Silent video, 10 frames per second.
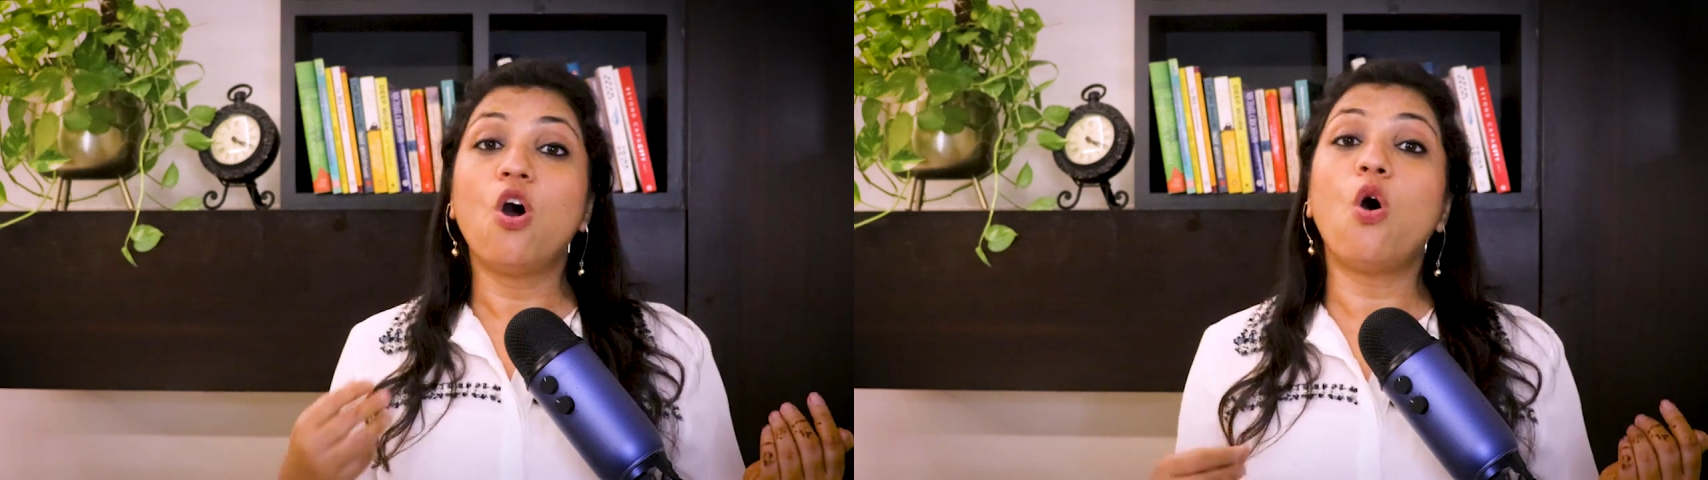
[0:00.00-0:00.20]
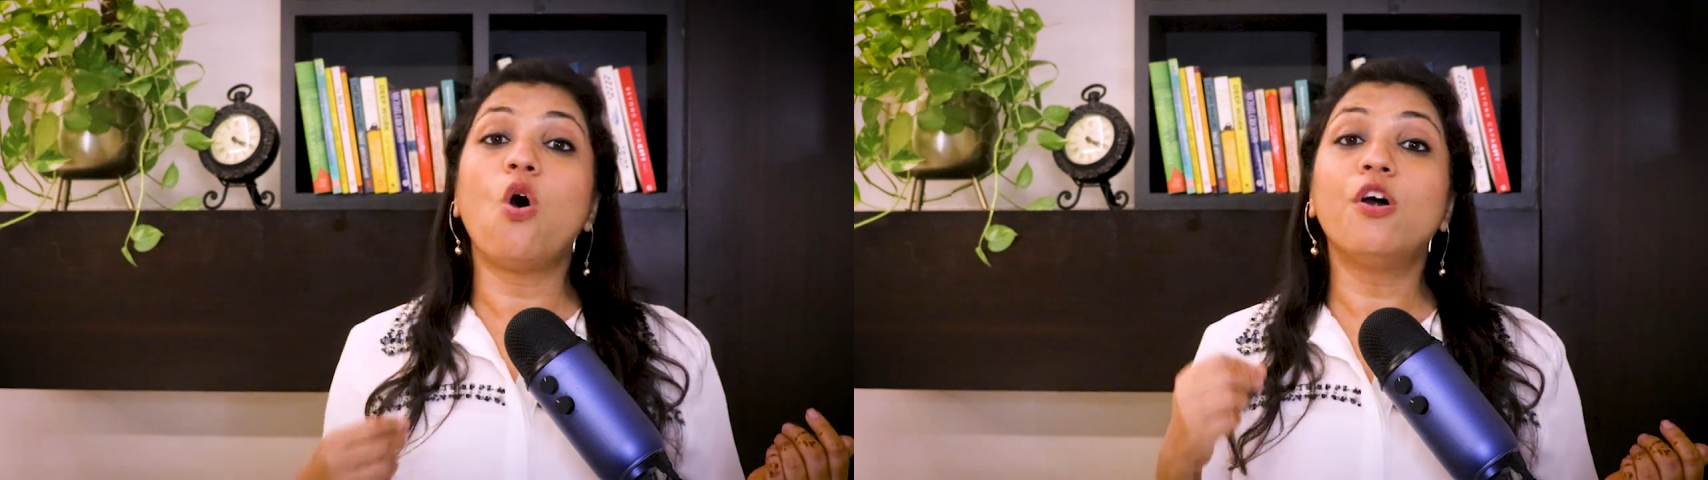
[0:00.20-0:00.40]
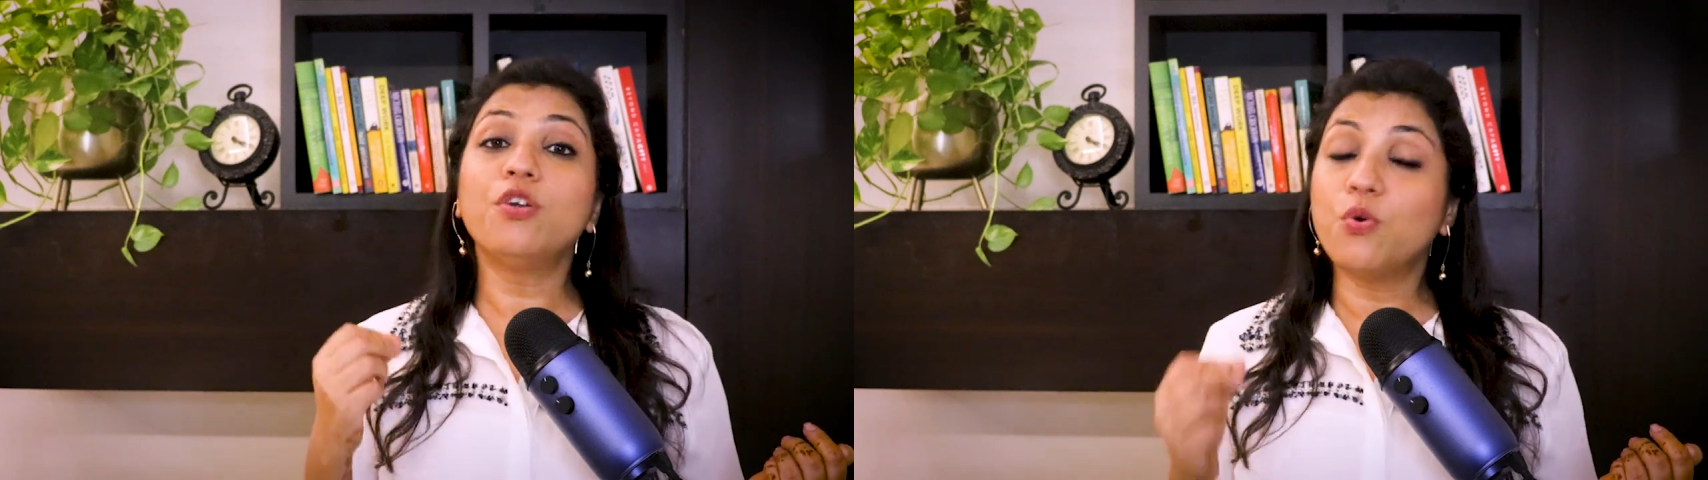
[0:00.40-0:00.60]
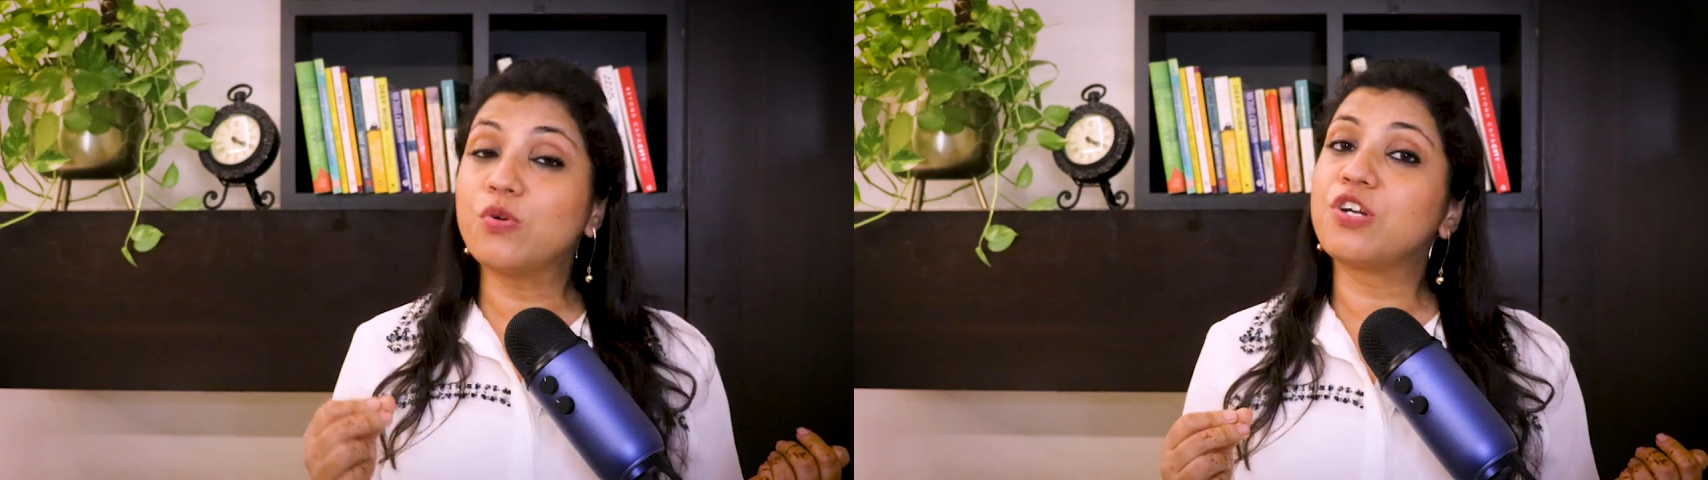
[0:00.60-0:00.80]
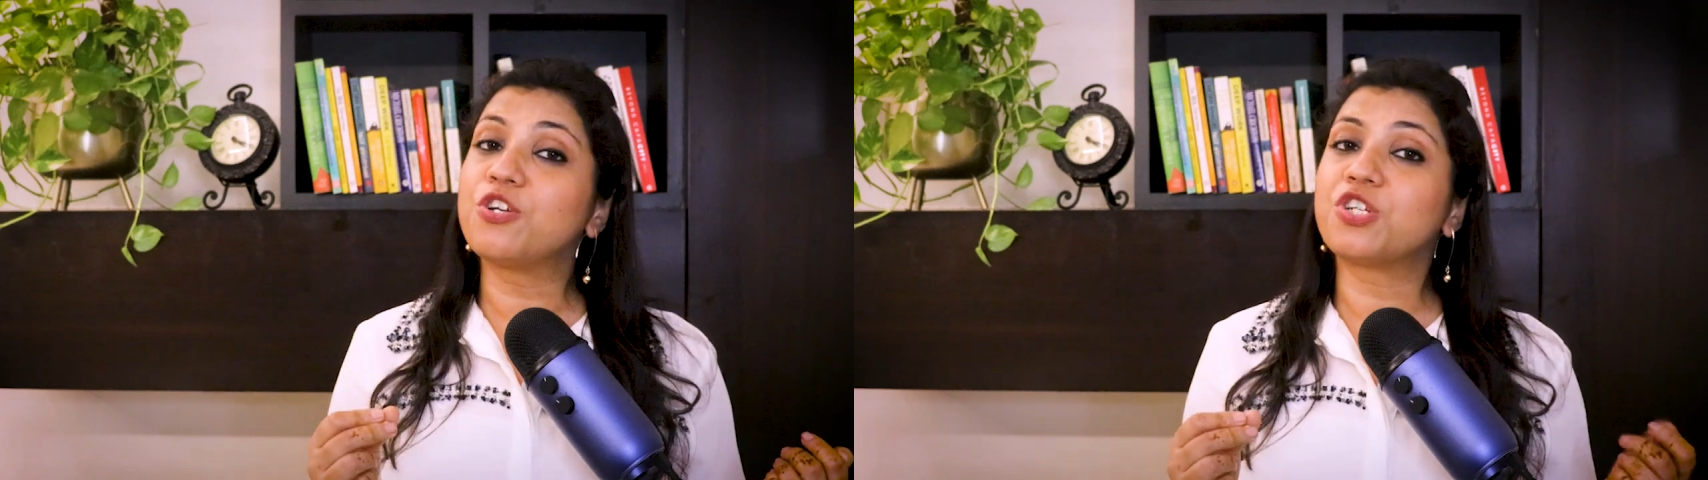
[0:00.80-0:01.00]
or
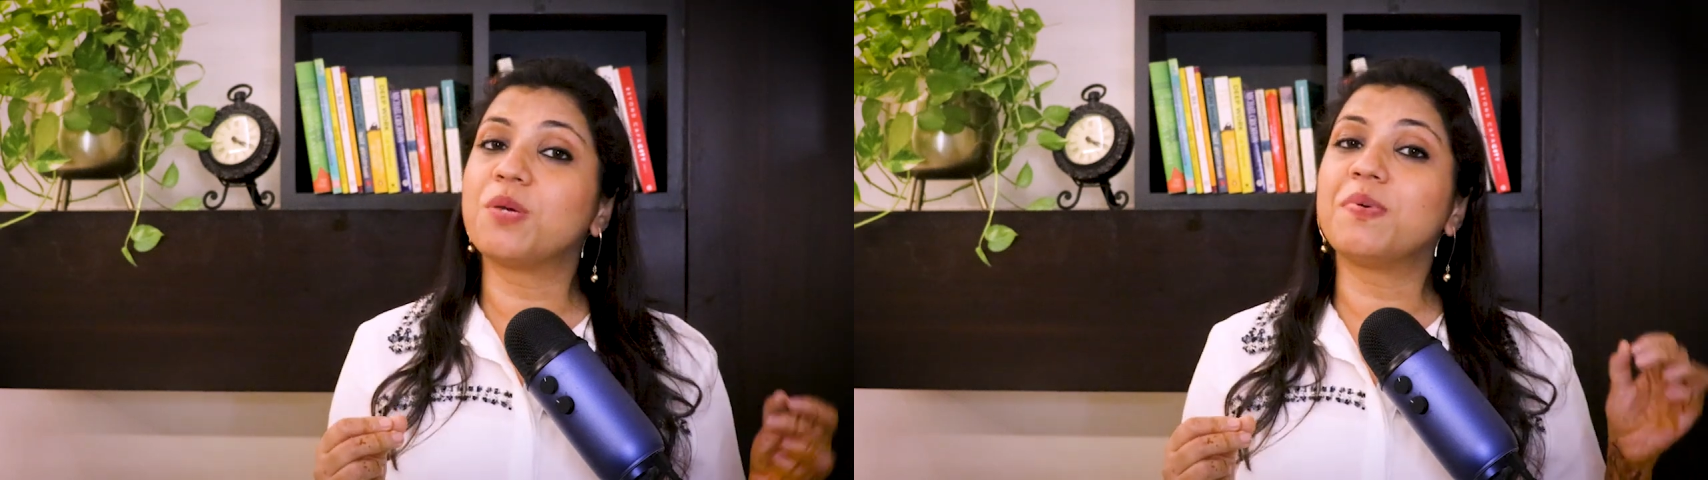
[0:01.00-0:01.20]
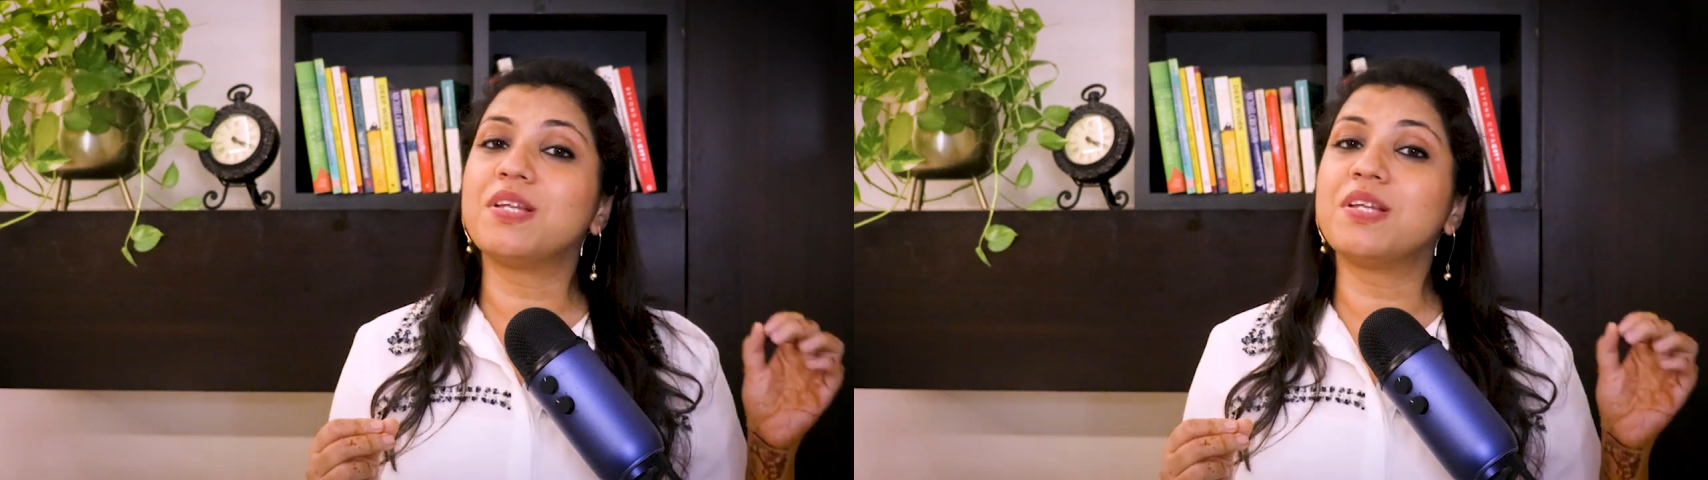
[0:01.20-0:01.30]
ownership